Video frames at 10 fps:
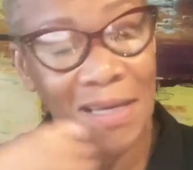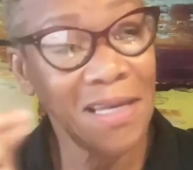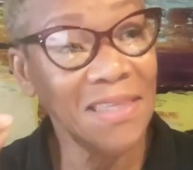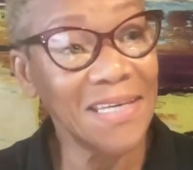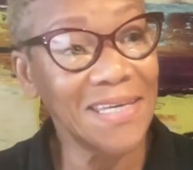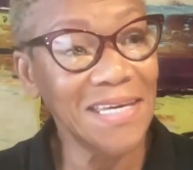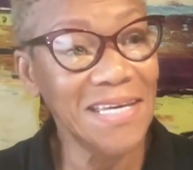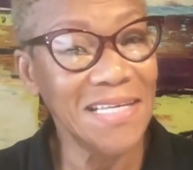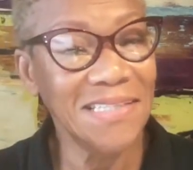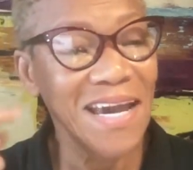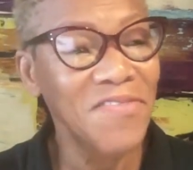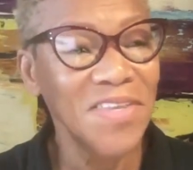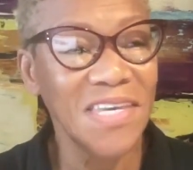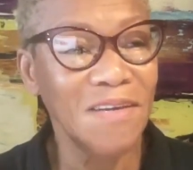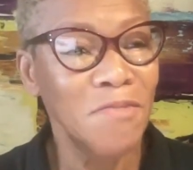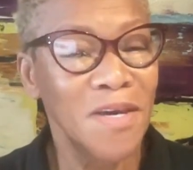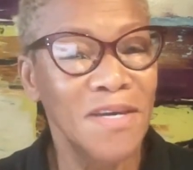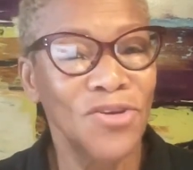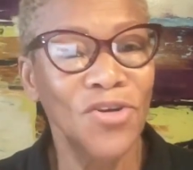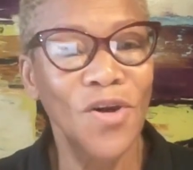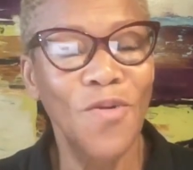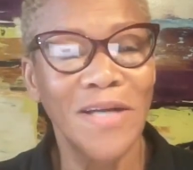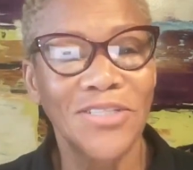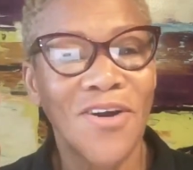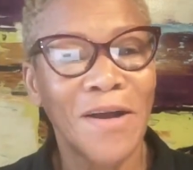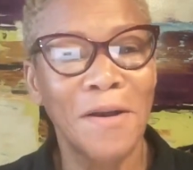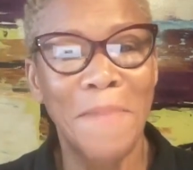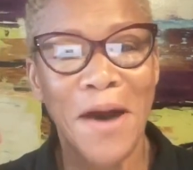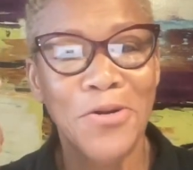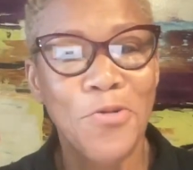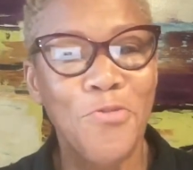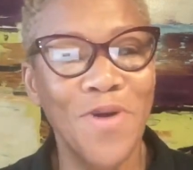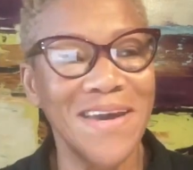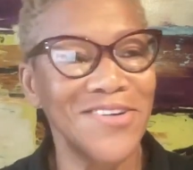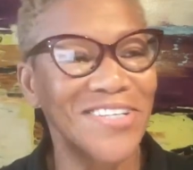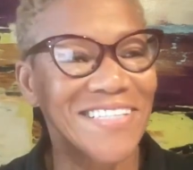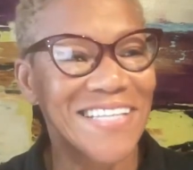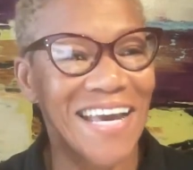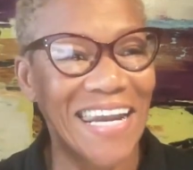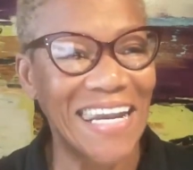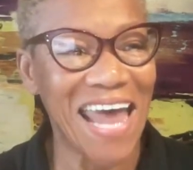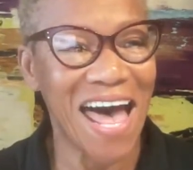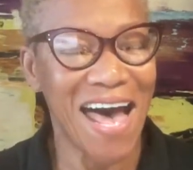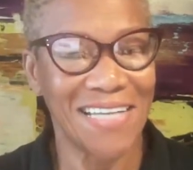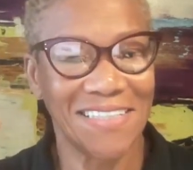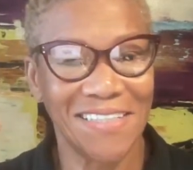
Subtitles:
And the key is everything, you know, I talk about awareness a lot.